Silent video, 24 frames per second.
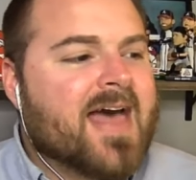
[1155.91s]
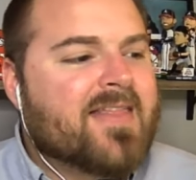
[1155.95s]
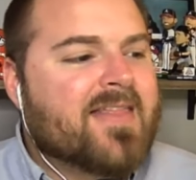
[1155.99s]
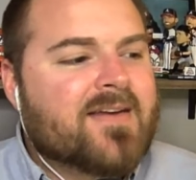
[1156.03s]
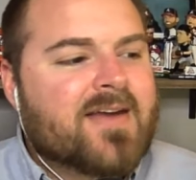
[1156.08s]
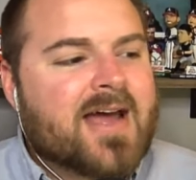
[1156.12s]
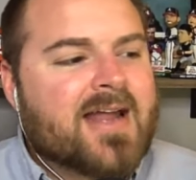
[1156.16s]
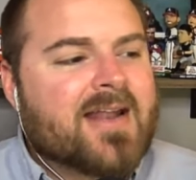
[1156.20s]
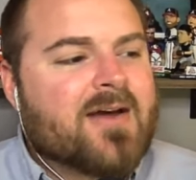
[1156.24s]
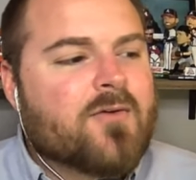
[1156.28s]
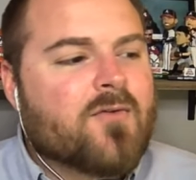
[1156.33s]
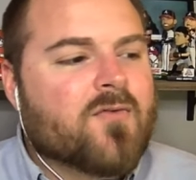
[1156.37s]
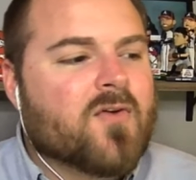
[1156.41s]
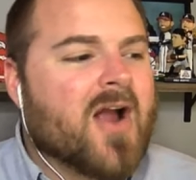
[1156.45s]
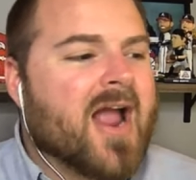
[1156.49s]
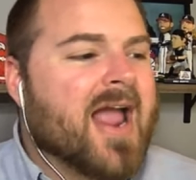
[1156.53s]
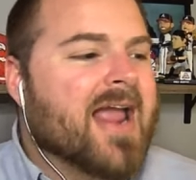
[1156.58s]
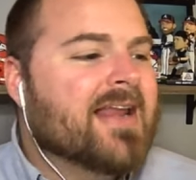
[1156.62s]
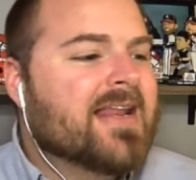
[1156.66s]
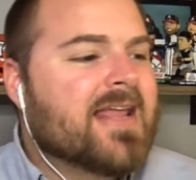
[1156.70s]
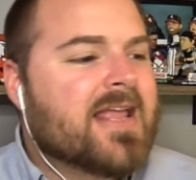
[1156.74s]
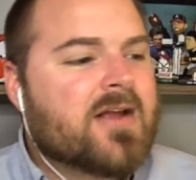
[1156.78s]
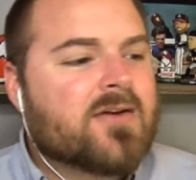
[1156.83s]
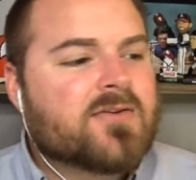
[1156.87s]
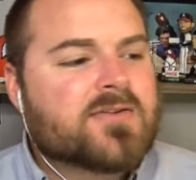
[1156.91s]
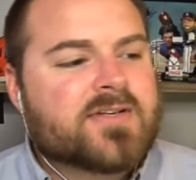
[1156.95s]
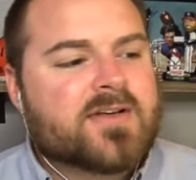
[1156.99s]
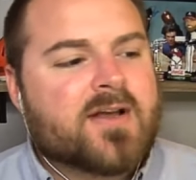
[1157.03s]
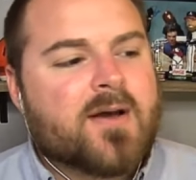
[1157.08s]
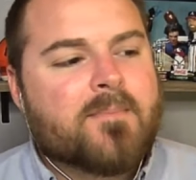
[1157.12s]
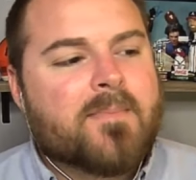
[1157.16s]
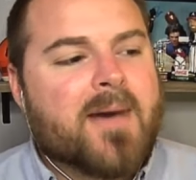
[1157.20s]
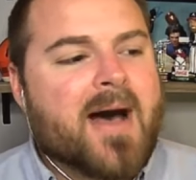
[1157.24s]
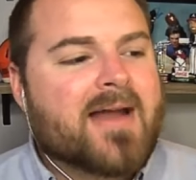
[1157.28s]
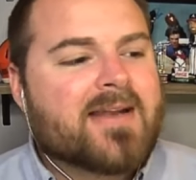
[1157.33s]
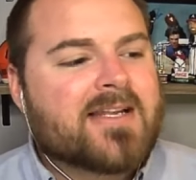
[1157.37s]
They got over 80 years of
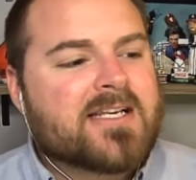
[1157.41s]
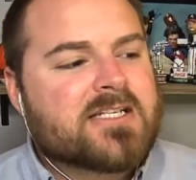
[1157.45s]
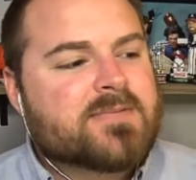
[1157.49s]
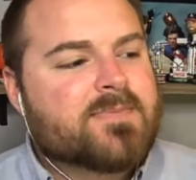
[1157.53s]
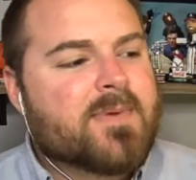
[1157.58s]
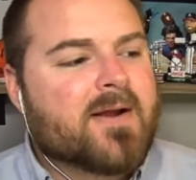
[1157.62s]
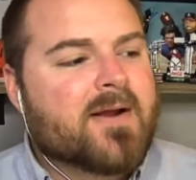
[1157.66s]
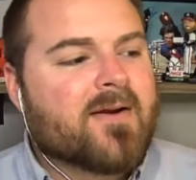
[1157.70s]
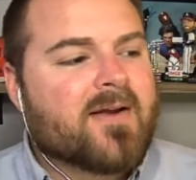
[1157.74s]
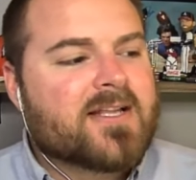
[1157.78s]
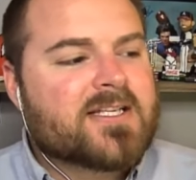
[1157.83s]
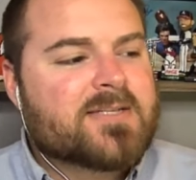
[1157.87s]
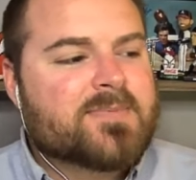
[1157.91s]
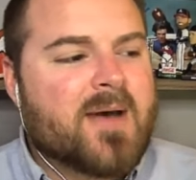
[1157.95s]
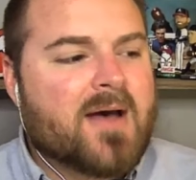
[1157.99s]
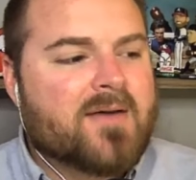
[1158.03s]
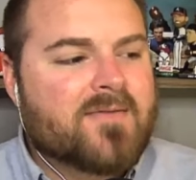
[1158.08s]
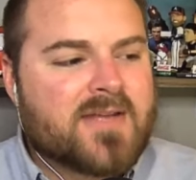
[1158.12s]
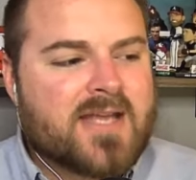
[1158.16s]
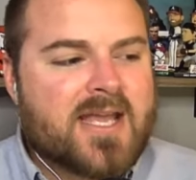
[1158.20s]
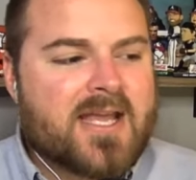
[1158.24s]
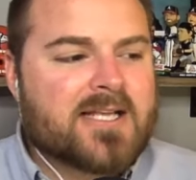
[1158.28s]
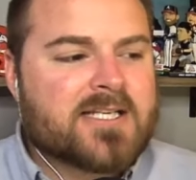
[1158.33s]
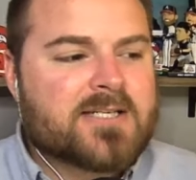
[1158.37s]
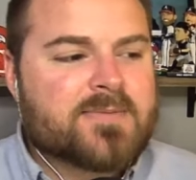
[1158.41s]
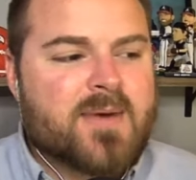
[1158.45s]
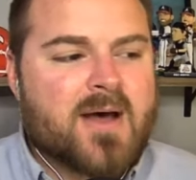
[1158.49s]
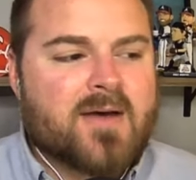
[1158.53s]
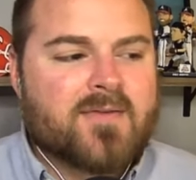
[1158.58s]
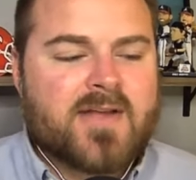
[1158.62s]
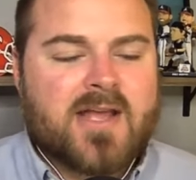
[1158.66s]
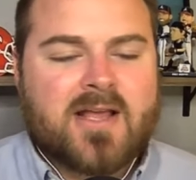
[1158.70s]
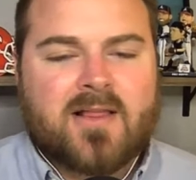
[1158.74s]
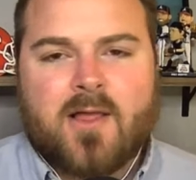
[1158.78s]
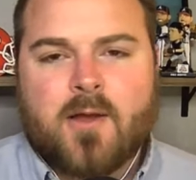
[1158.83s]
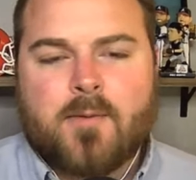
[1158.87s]
combined experience, Bobby King and
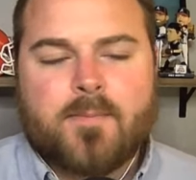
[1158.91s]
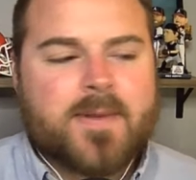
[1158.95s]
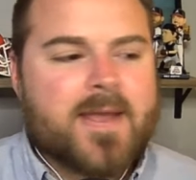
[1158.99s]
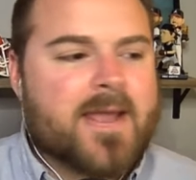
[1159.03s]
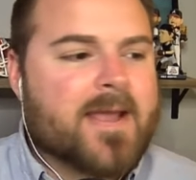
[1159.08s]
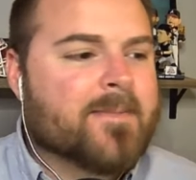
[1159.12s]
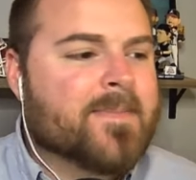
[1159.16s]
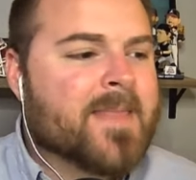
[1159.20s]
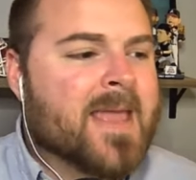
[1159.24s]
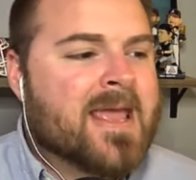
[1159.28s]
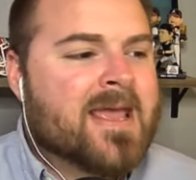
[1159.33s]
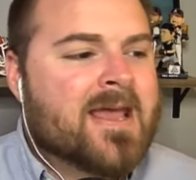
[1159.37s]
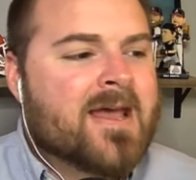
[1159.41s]
Bobby LLP.